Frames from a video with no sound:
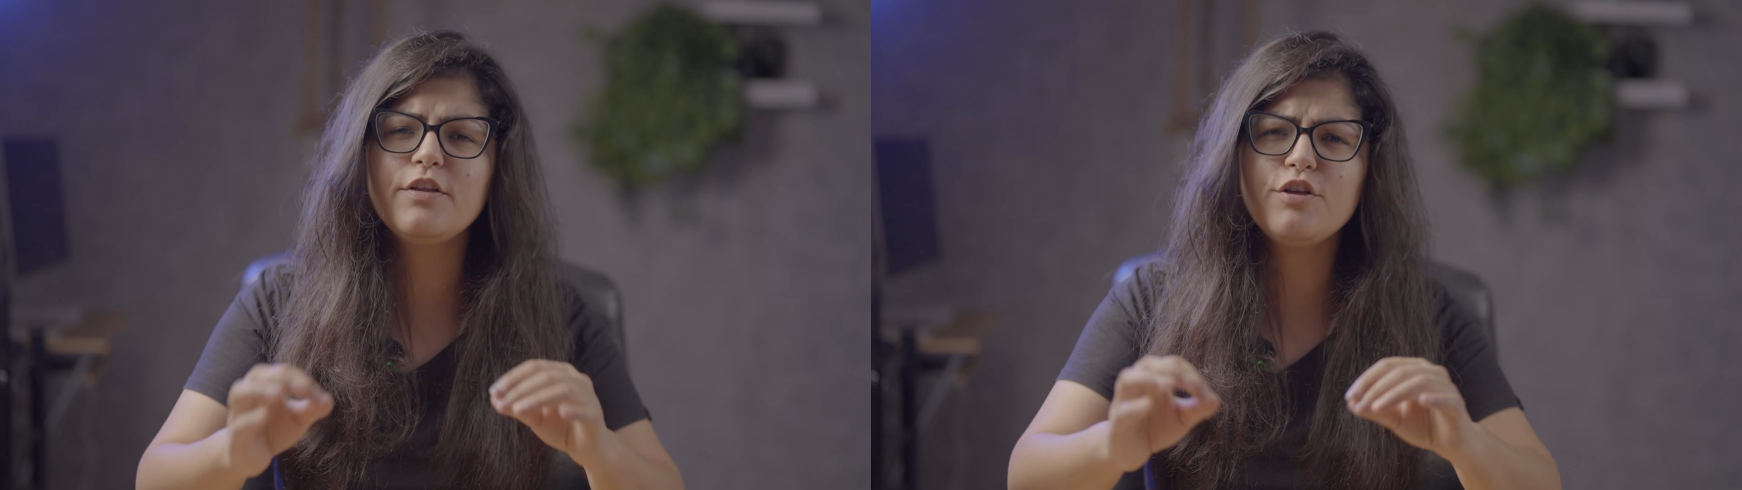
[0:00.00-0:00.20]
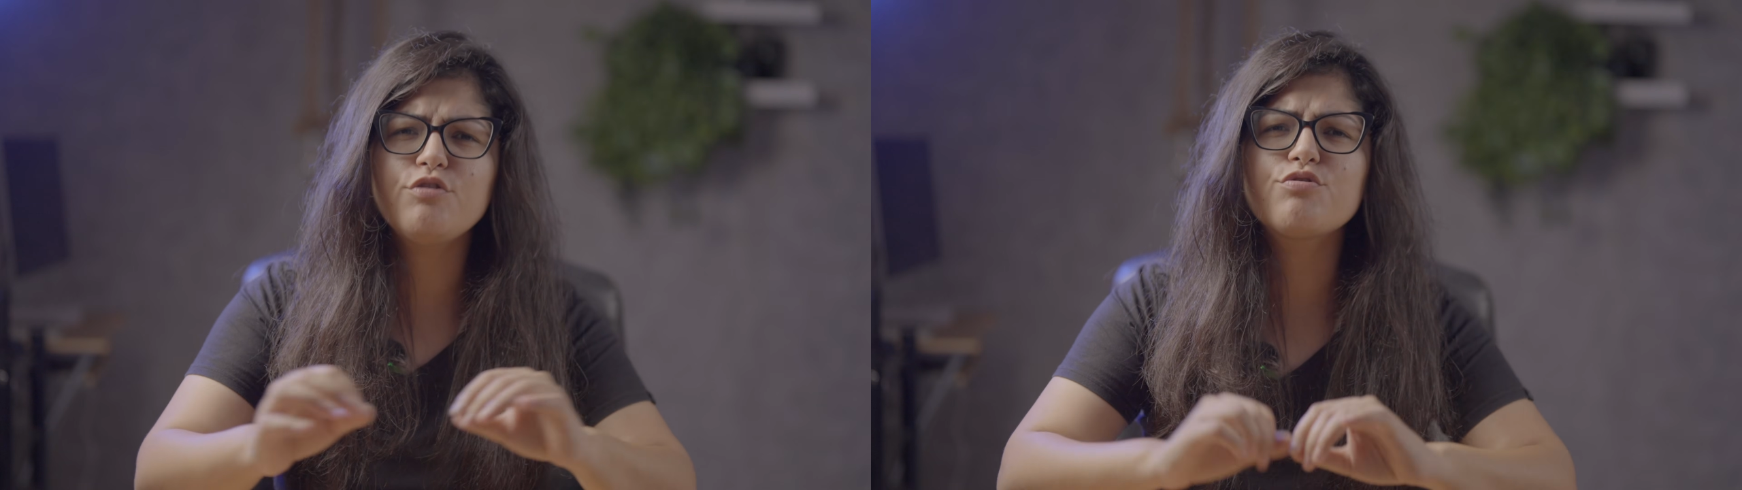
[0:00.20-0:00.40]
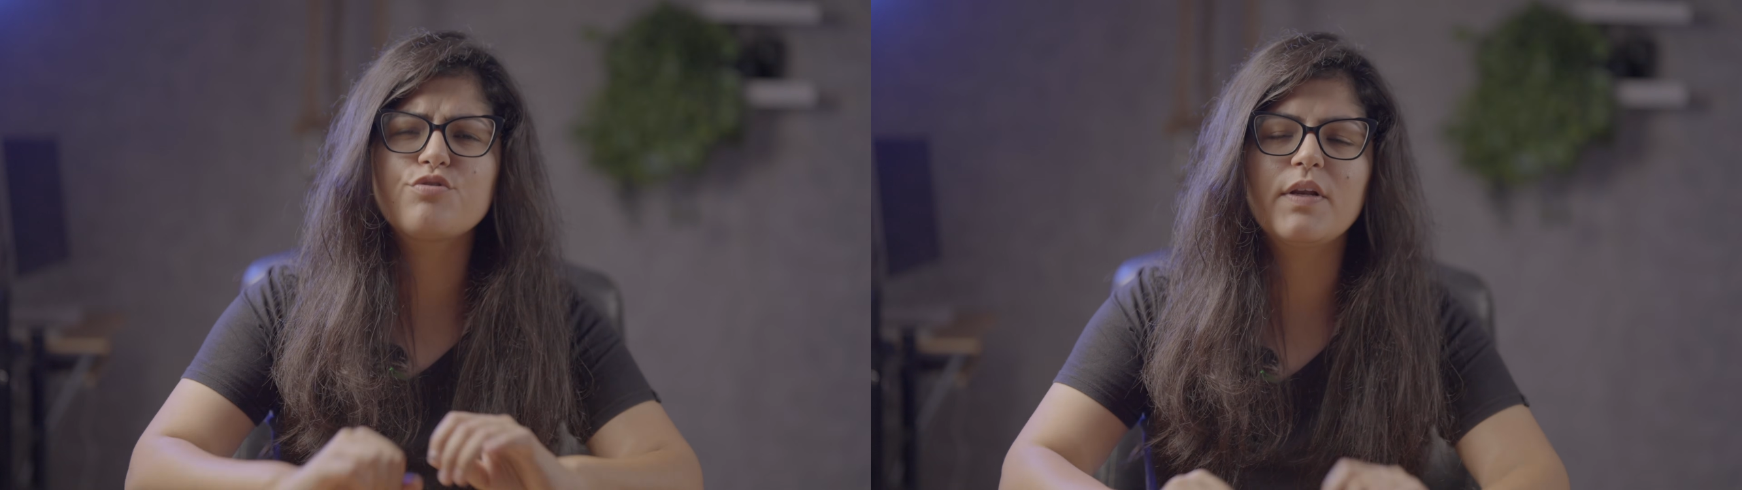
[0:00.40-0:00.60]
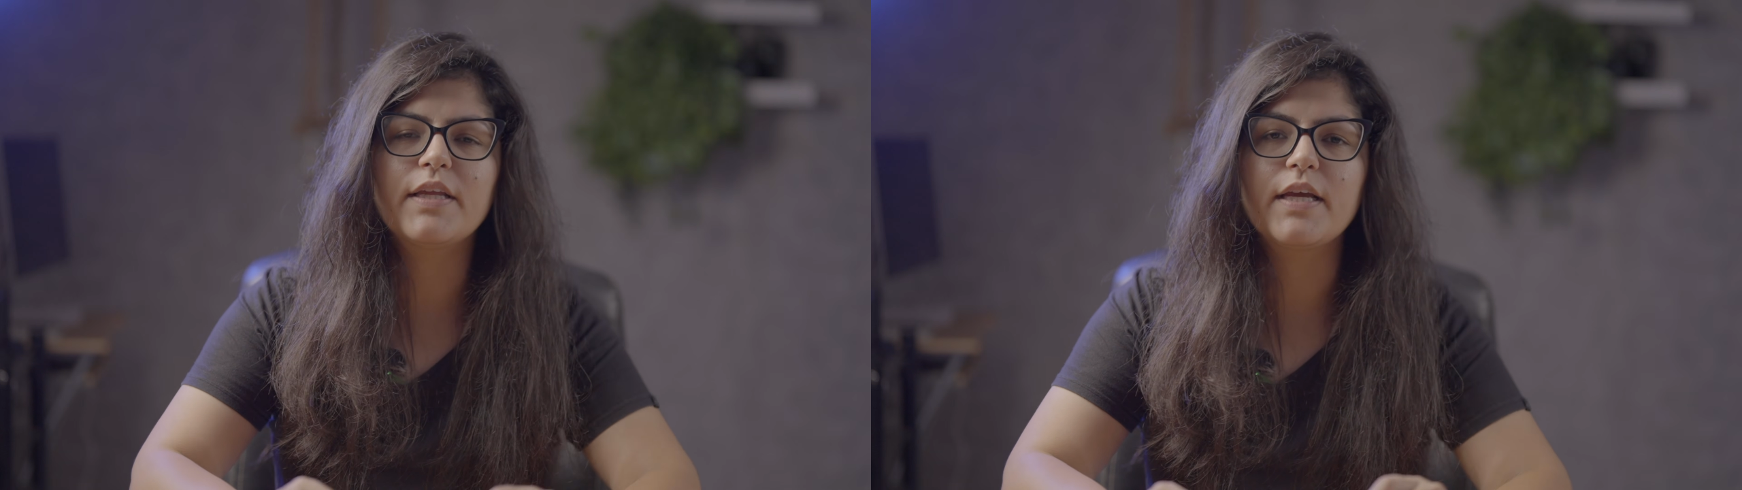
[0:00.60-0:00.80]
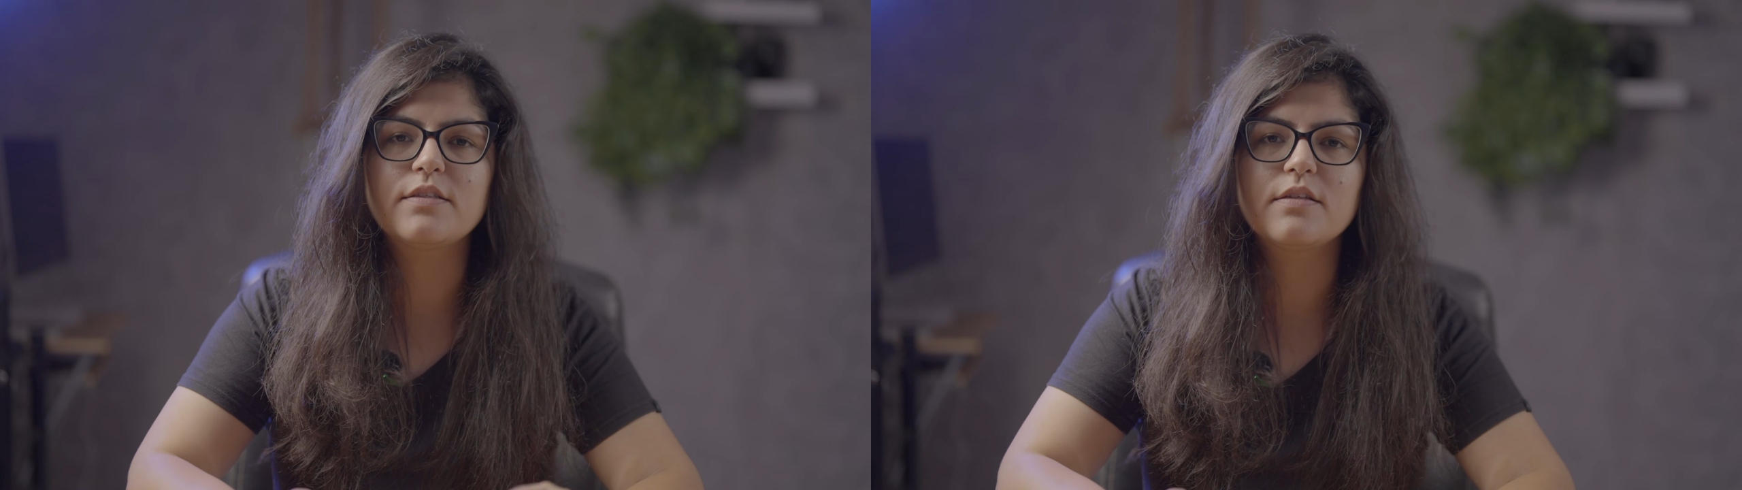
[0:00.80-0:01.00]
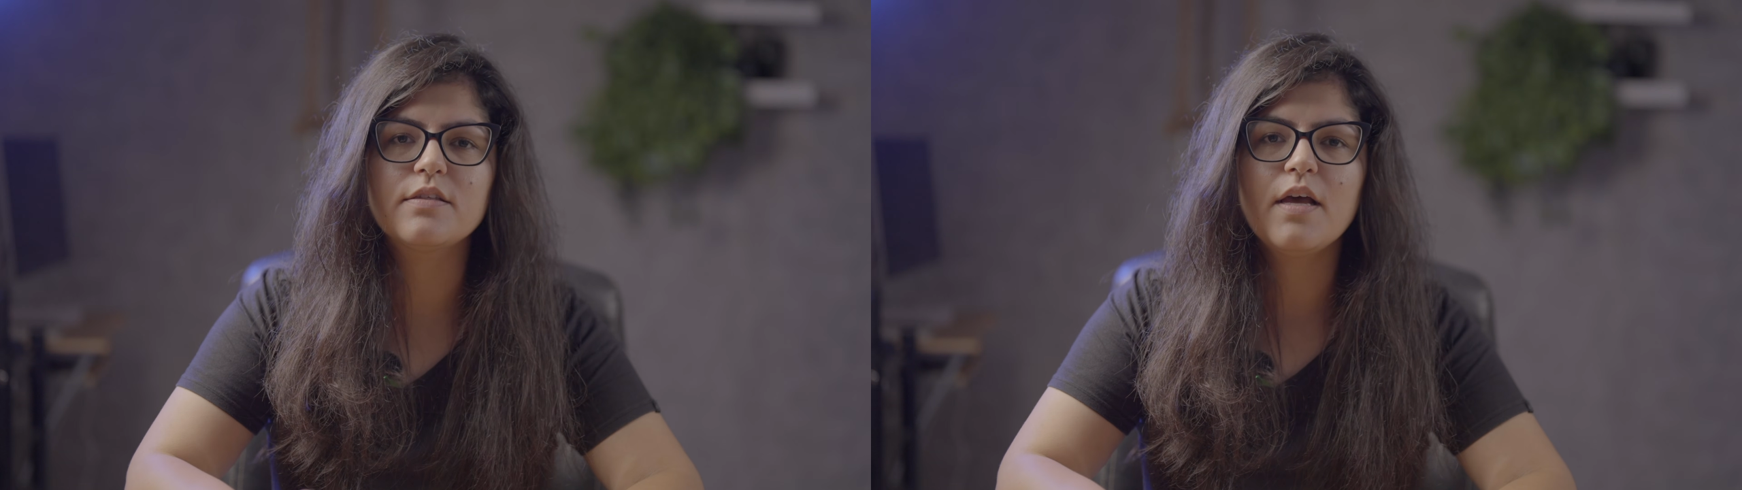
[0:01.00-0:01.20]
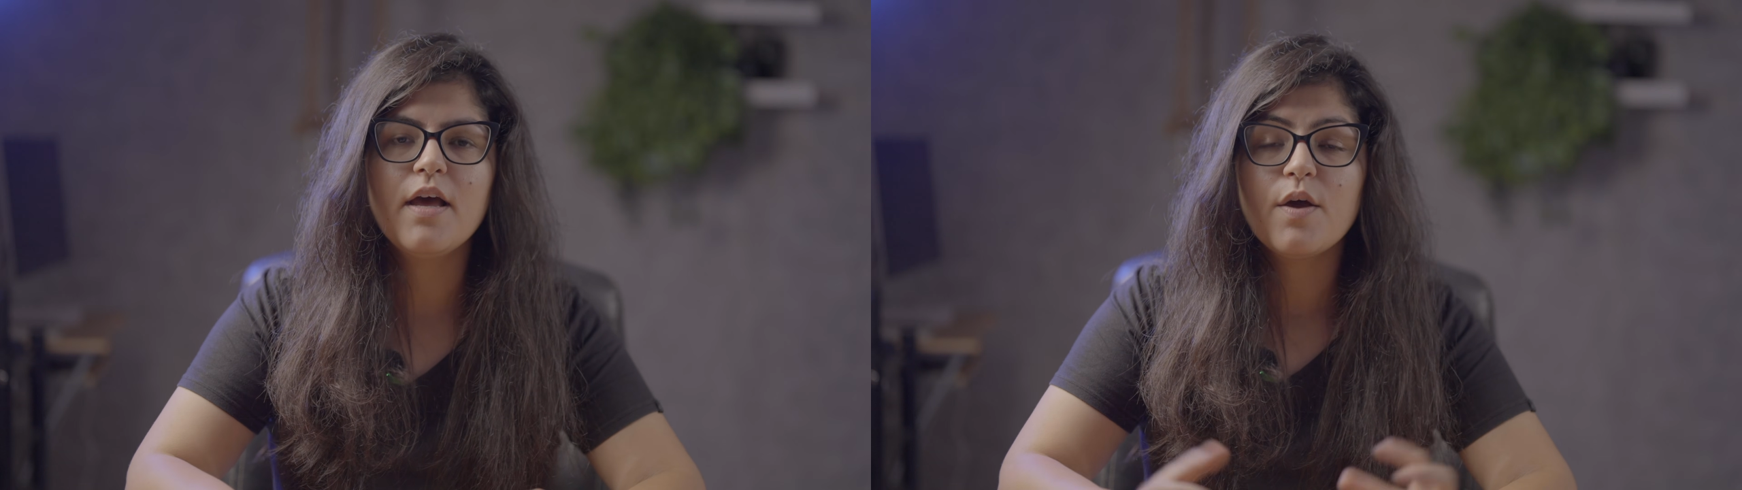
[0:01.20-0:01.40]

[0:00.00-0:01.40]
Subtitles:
in the usual cases.